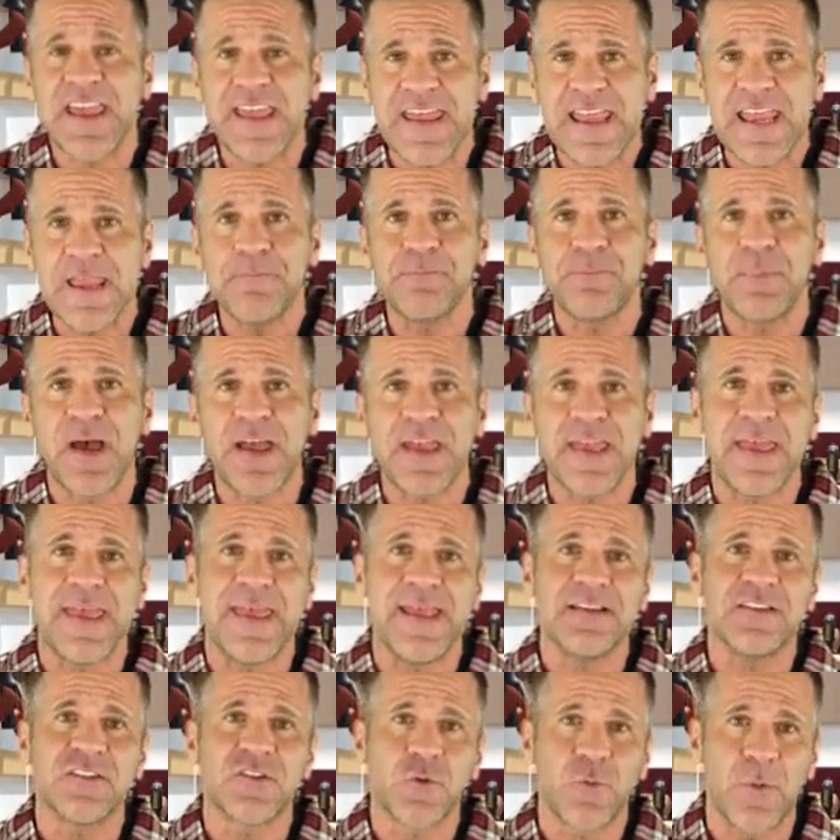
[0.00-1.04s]
8 by
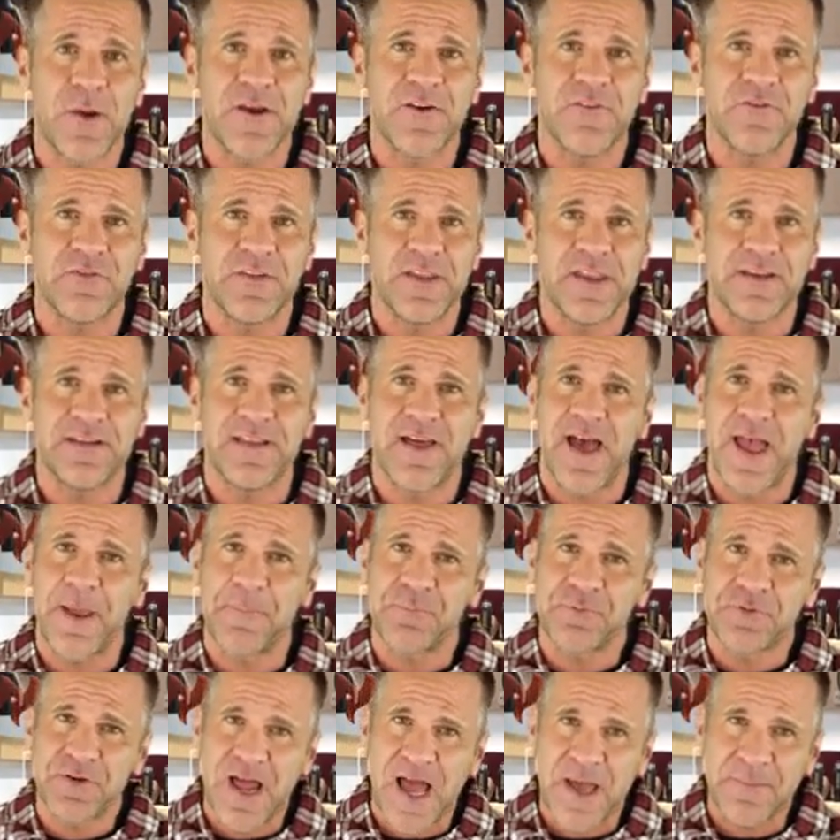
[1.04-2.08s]
8 square feet, I
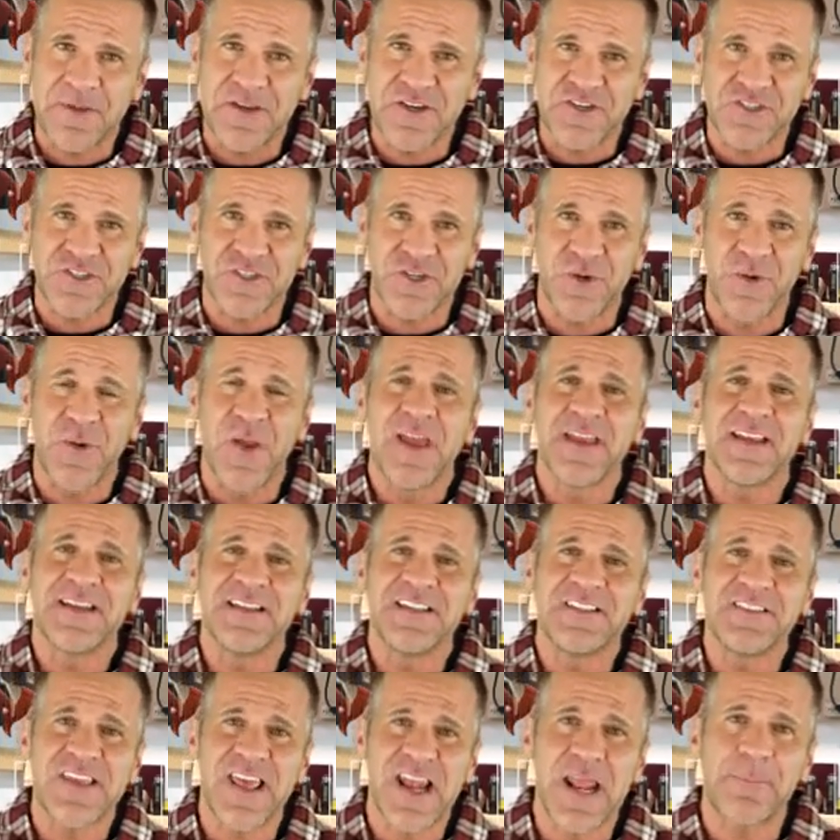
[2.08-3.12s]
promise you
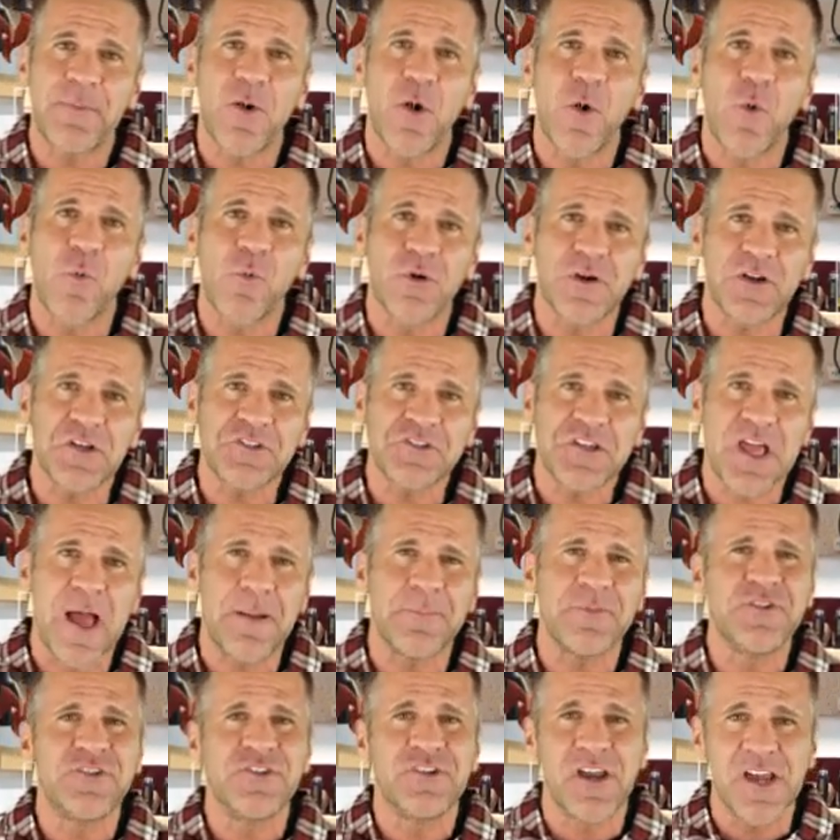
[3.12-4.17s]
can set up a
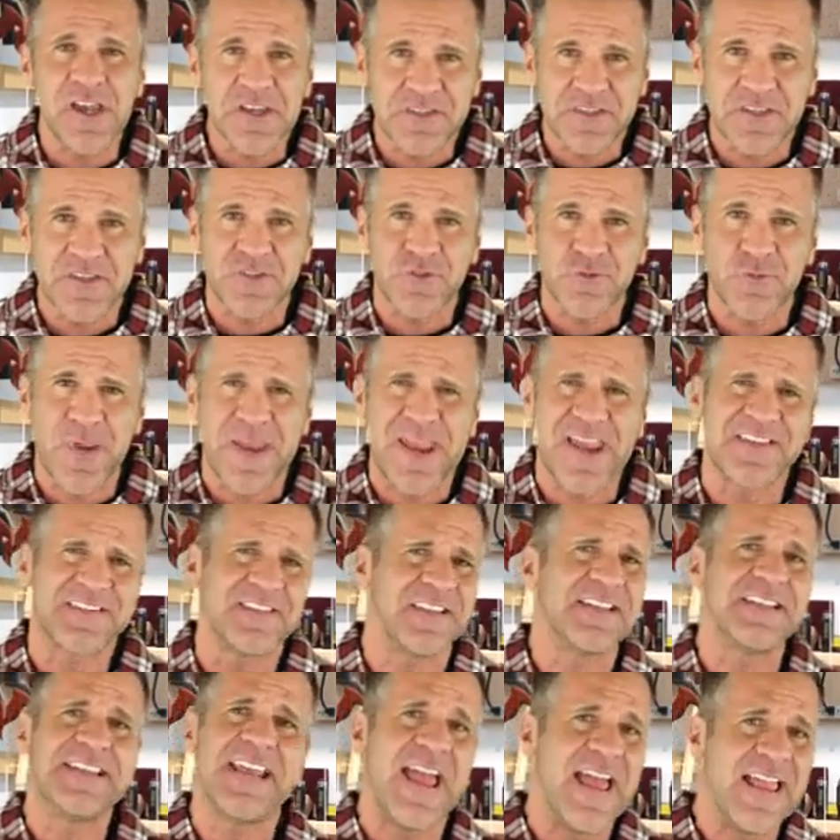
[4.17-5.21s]
workshop just as great as
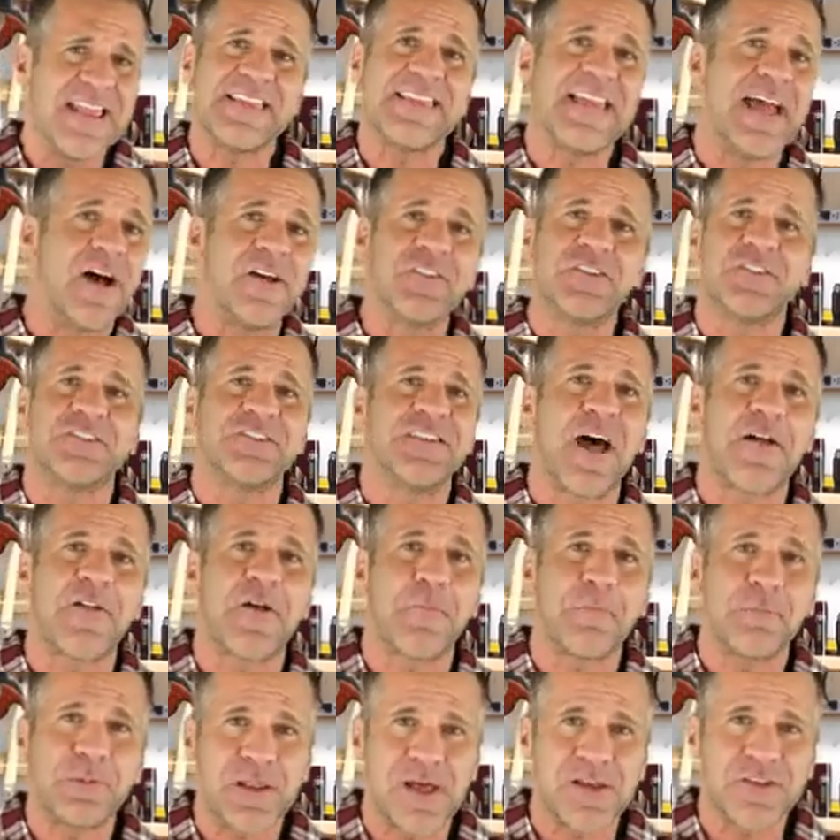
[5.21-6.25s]
the
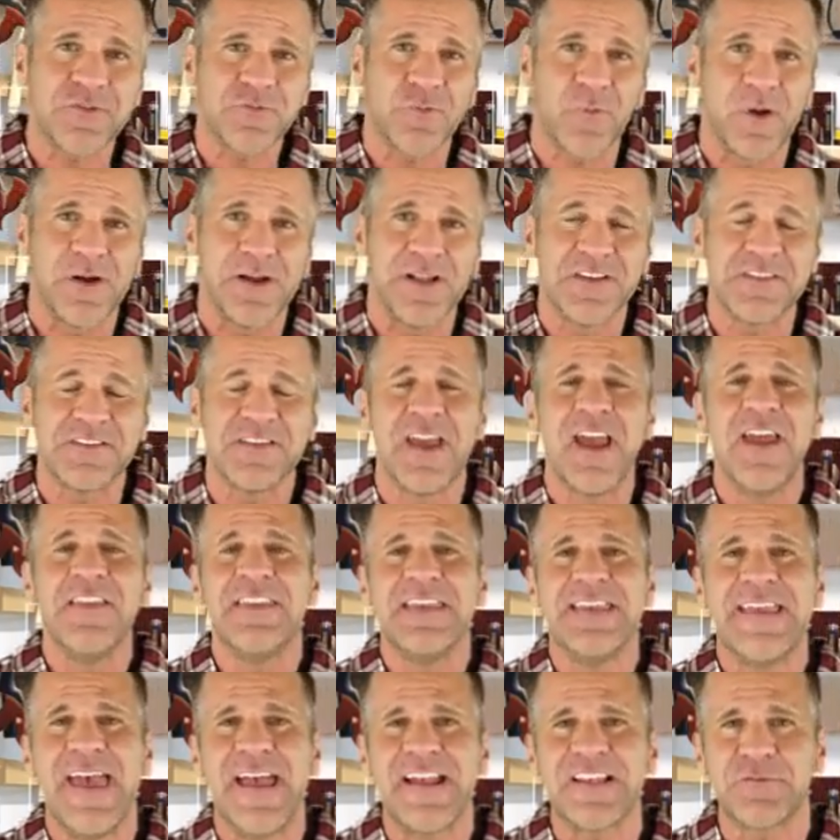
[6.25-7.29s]
$10,000 plus ones
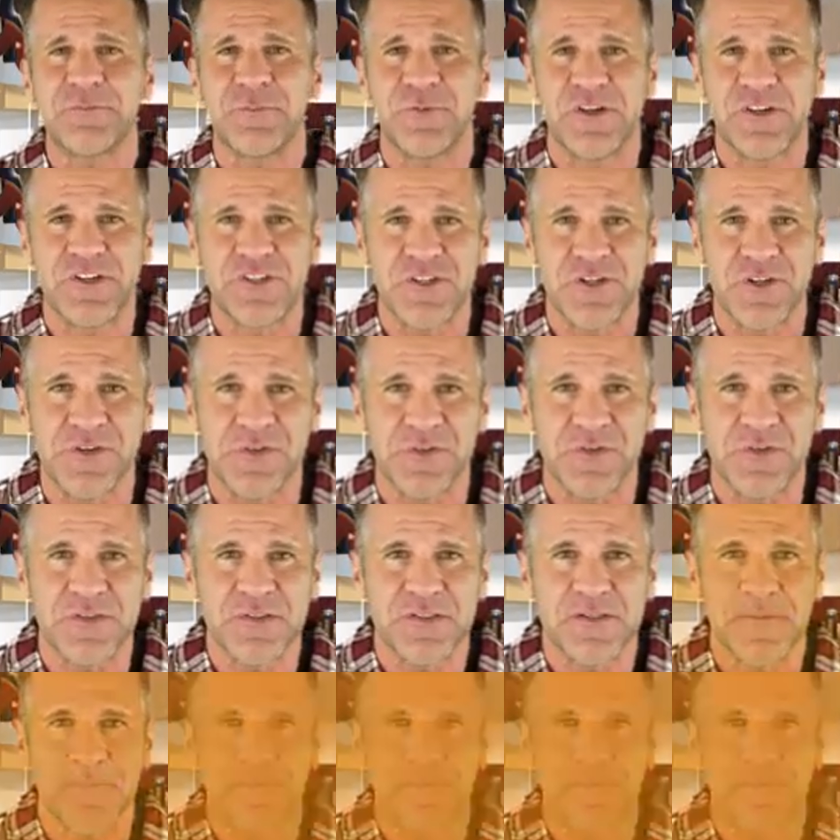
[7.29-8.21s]
the experts use.